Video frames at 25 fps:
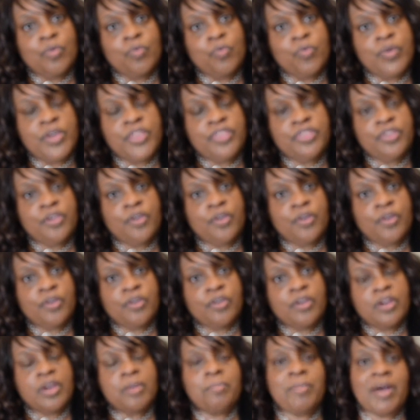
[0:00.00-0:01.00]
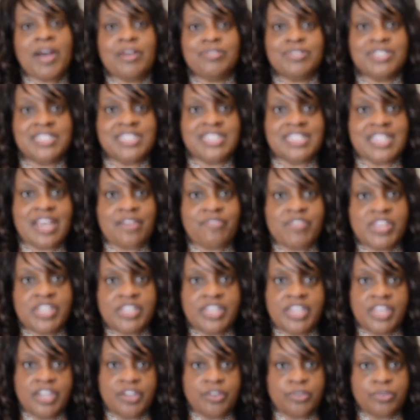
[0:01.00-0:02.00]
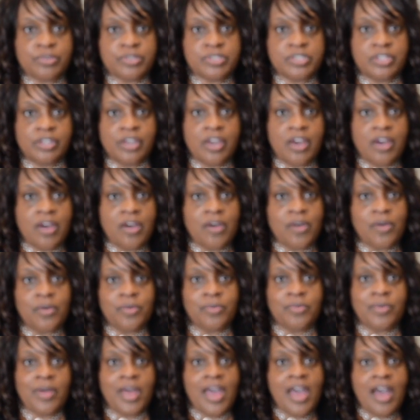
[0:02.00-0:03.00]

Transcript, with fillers: with her about seven years ago.